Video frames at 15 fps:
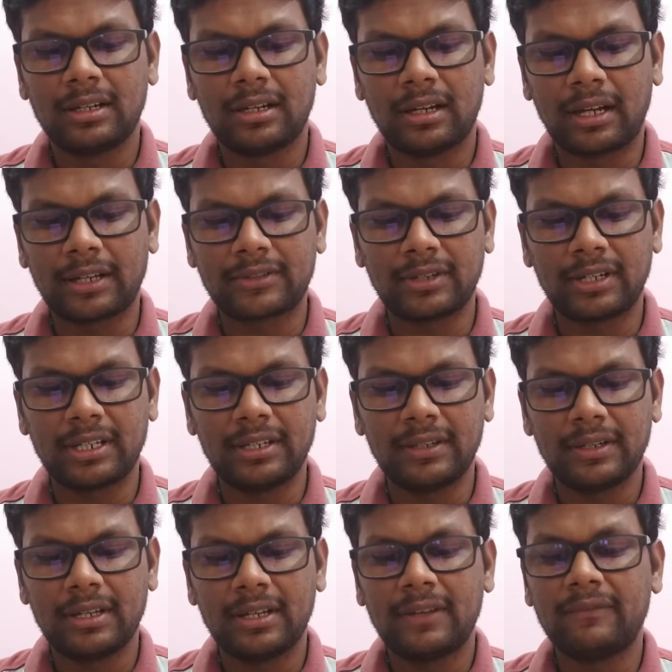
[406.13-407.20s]
Actually,
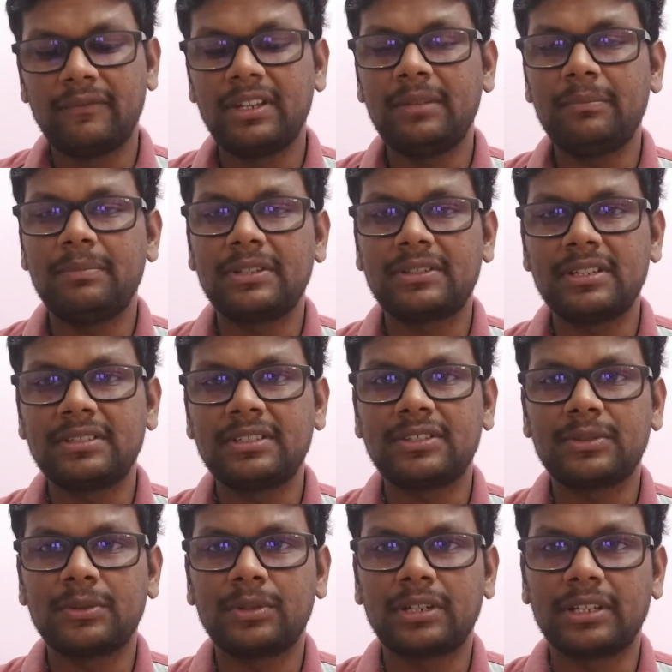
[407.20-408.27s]
when business is
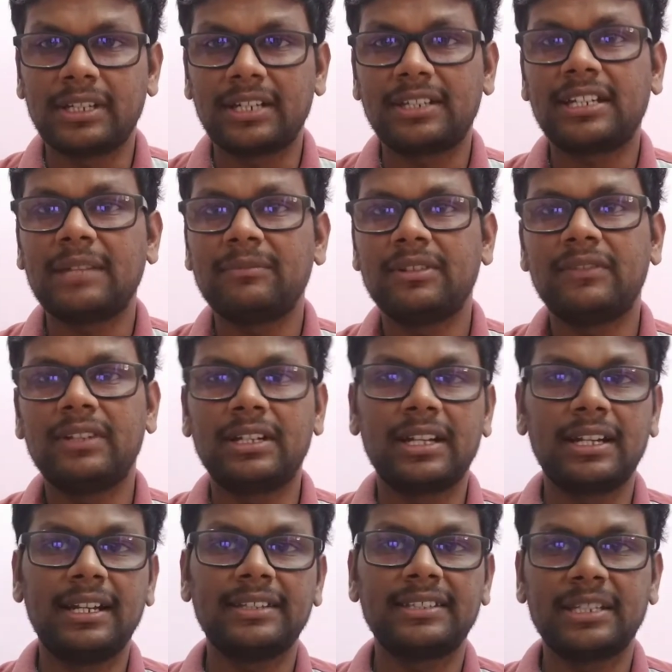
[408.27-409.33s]
sold, at that time you will
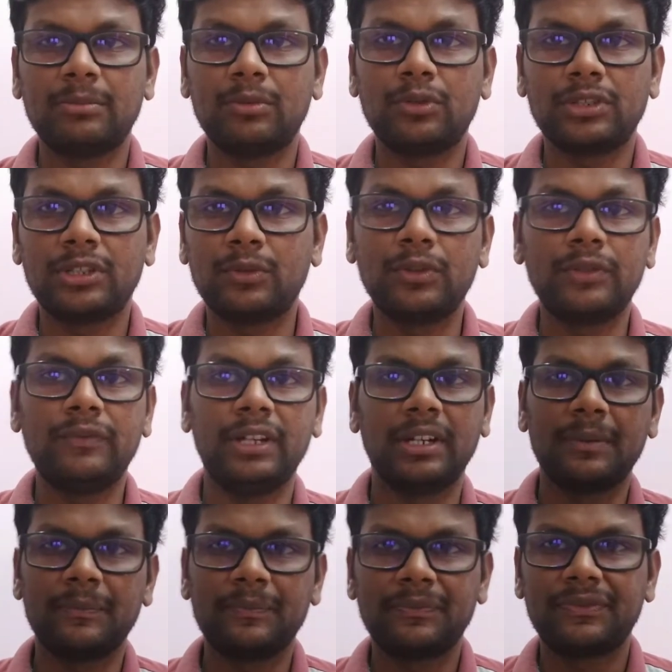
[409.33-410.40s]
realize about the goodwill.
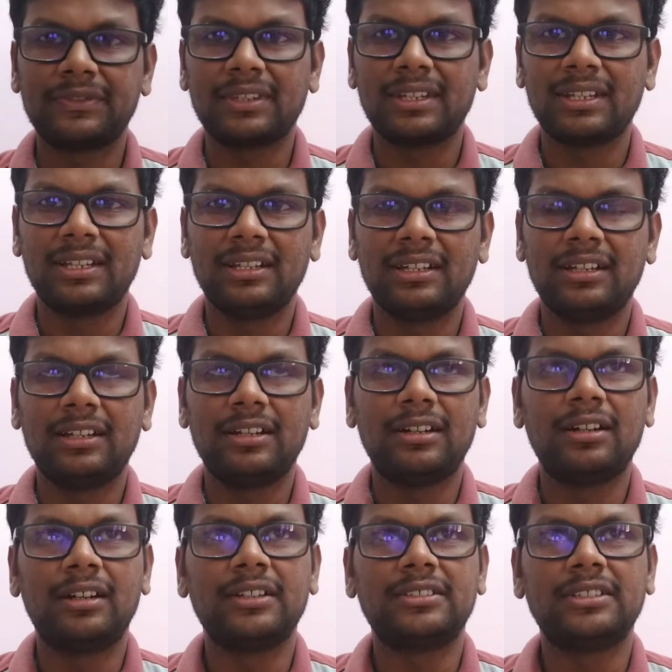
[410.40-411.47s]

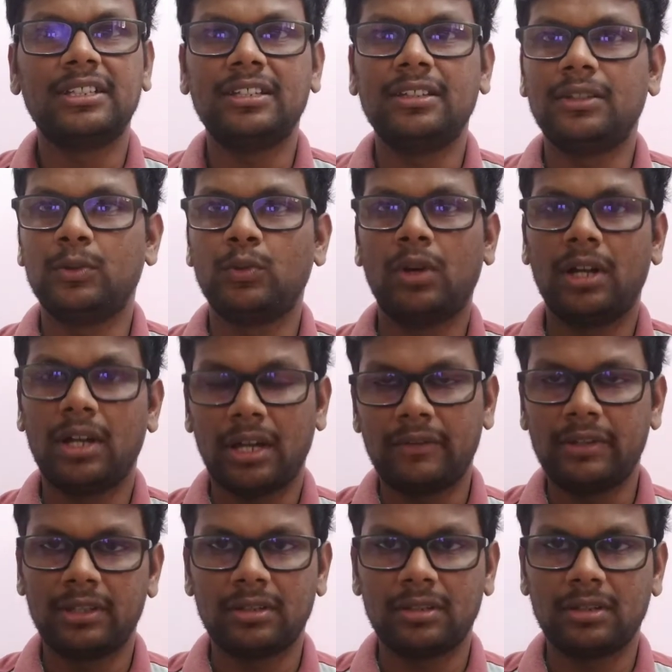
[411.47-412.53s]
See, you are
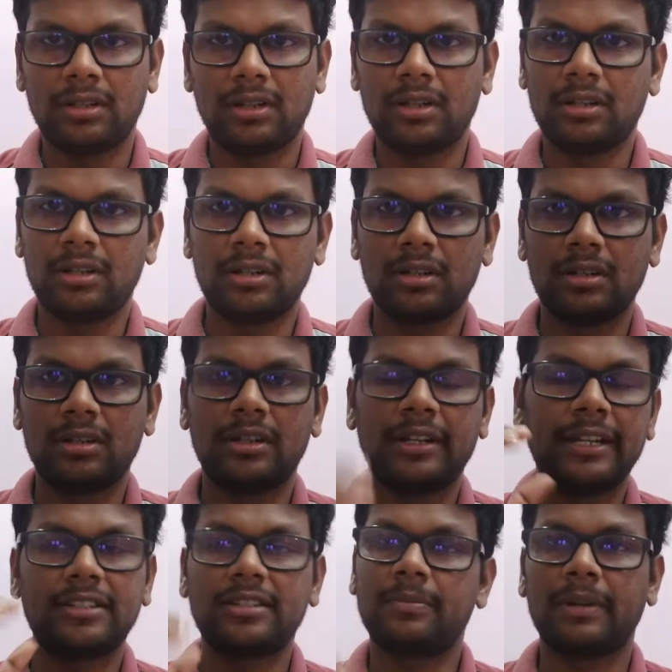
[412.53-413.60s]
having
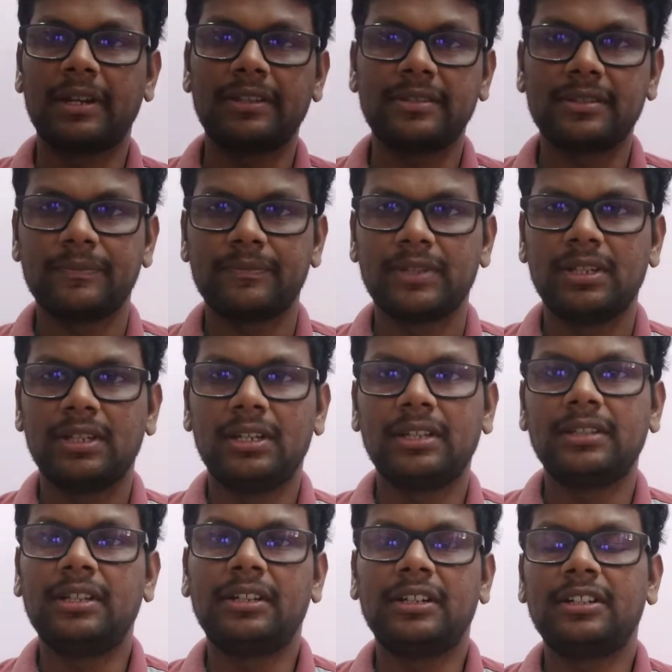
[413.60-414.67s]
enterprise. In
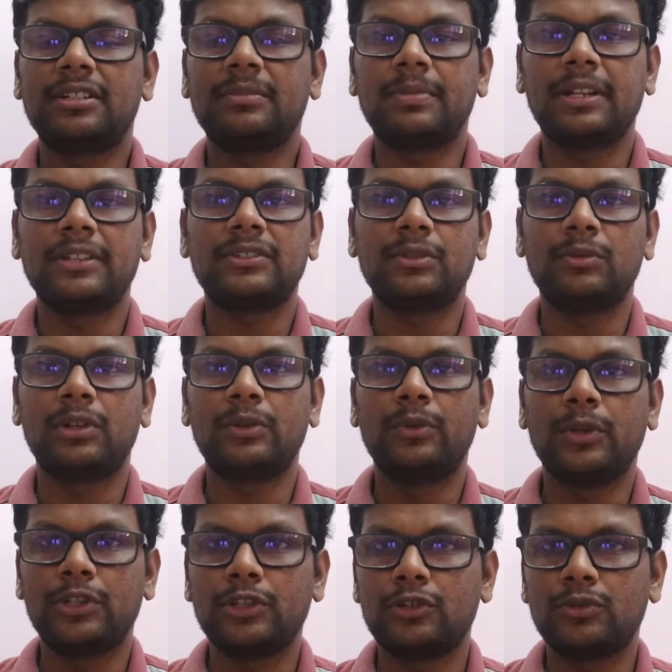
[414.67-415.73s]
that enterprise you are
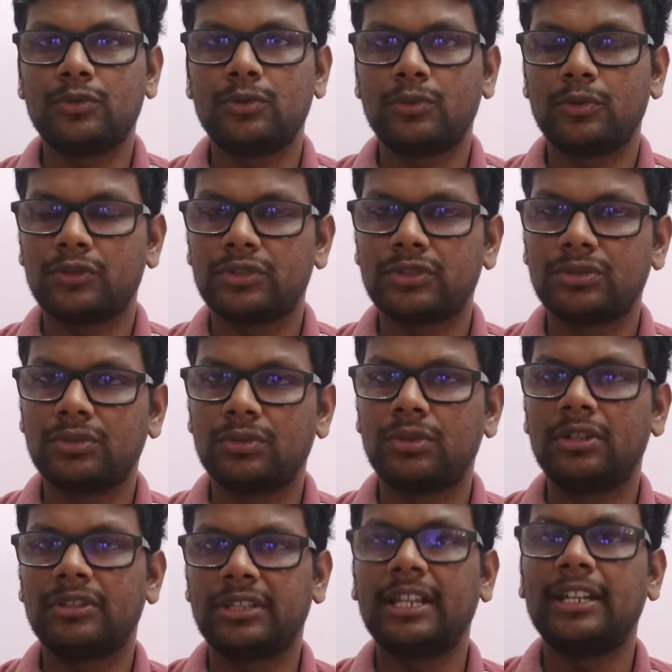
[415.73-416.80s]
going to
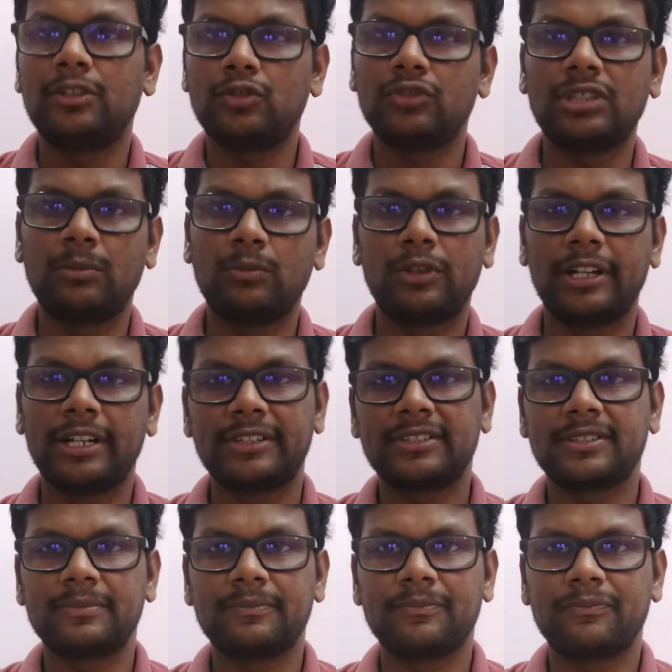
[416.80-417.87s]
sell to someone else.
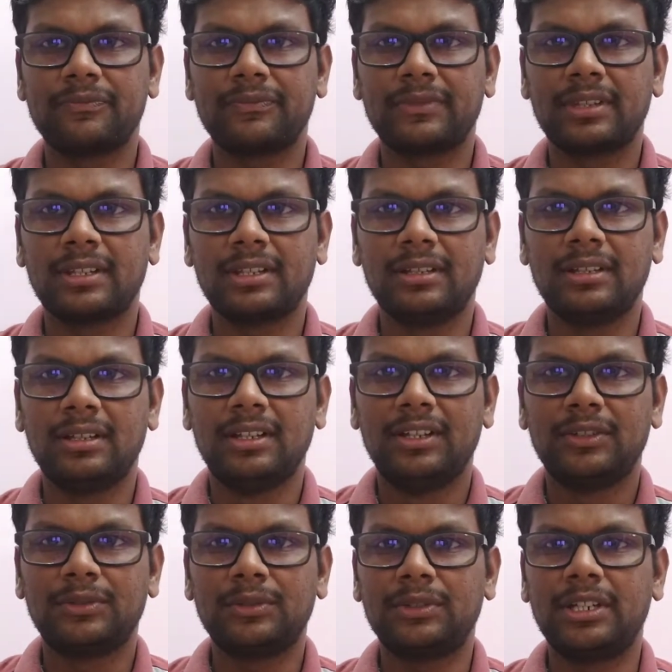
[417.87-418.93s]

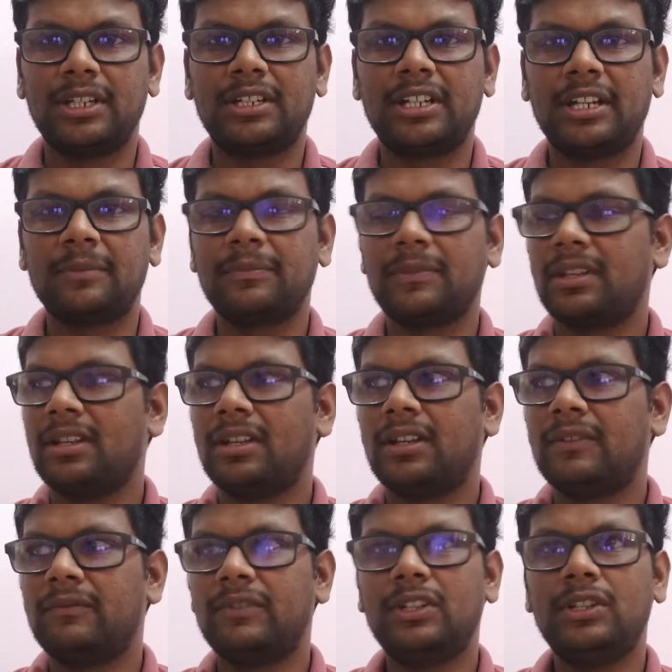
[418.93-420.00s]
So that time,
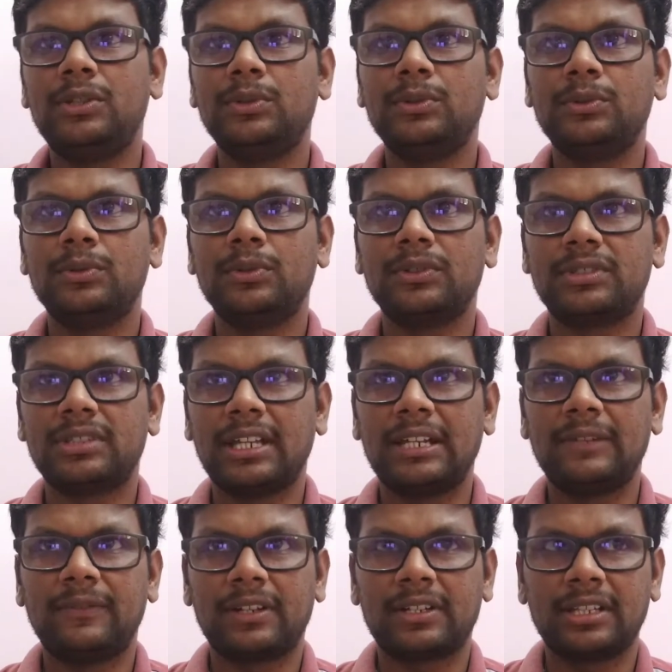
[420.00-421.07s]
will you sell
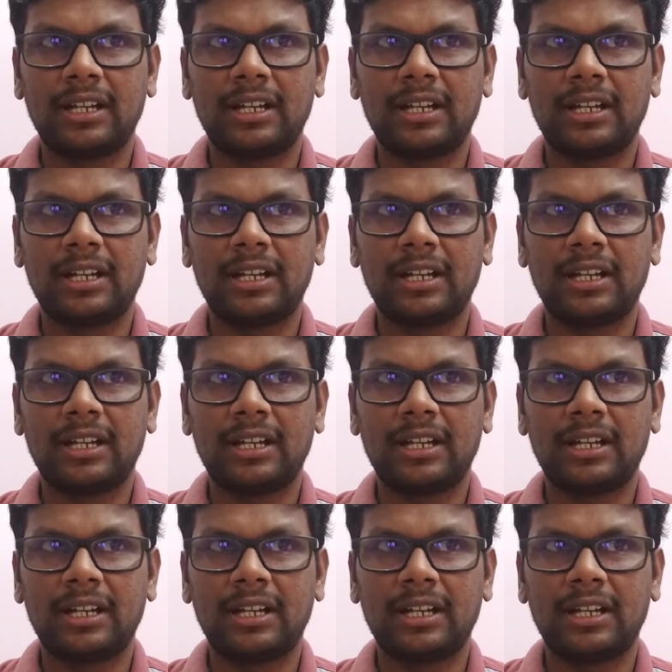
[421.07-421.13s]
for the